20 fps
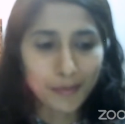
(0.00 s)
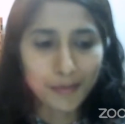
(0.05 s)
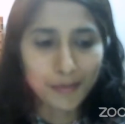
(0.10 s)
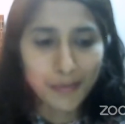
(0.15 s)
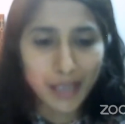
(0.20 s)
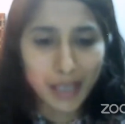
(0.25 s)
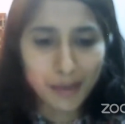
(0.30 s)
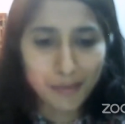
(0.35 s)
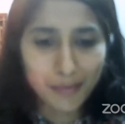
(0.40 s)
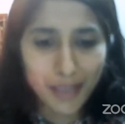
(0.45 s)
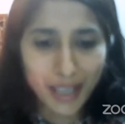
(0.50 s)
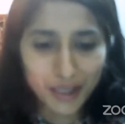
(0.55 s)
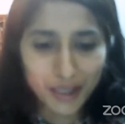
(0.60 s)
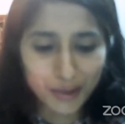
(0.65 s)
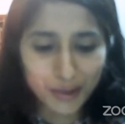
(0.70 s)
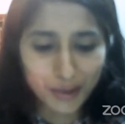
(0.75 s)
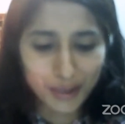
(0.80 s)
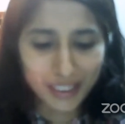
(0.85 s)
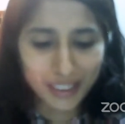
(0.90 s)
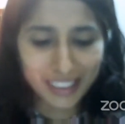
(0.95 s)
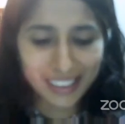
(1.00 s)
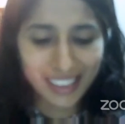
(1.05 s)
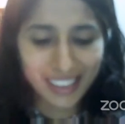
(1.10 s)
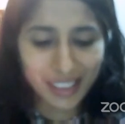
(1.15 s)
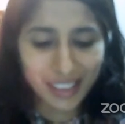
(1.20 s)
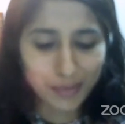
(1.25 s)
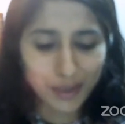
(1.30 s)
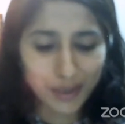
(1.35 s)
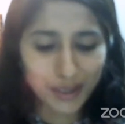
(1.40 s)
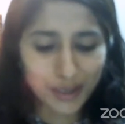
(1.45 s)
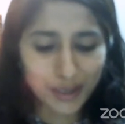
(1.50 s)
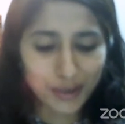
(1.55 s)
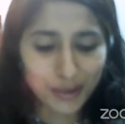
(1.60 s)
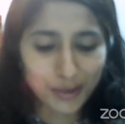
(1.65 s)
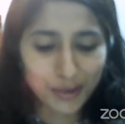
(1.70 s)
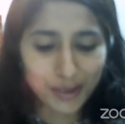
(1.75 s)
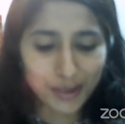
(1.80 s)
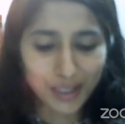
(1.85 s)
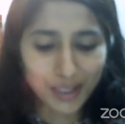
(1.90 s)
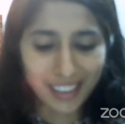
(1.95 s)
ma'am, I could be able to
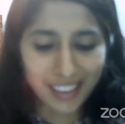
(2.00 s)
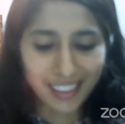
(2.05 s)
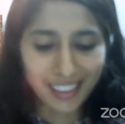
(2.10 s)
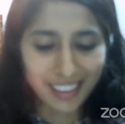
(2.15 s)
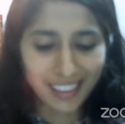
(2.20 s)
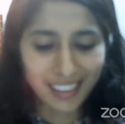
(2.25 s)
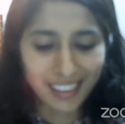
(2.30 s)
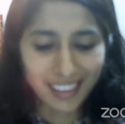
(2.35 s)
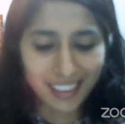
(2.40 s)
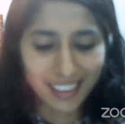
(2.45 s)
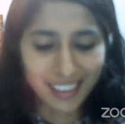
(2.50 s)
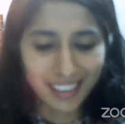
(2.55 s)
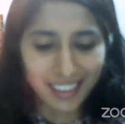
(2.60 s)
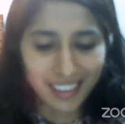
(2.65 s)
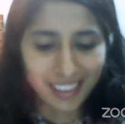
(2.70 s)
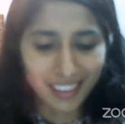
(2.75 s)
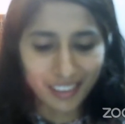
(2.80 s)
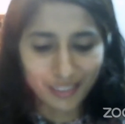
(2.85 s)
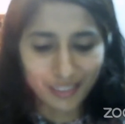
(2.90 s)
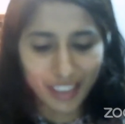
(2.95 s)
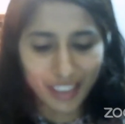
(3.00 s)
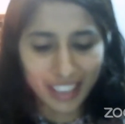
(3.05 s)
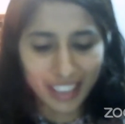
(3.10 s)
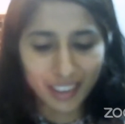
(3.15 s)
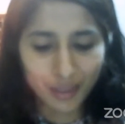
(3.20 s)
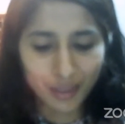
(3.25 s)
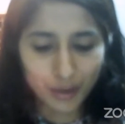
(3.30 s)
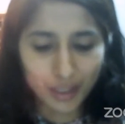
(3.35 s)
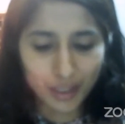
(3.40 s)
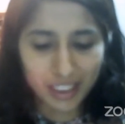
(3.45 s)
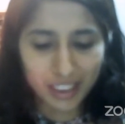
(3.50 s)
find out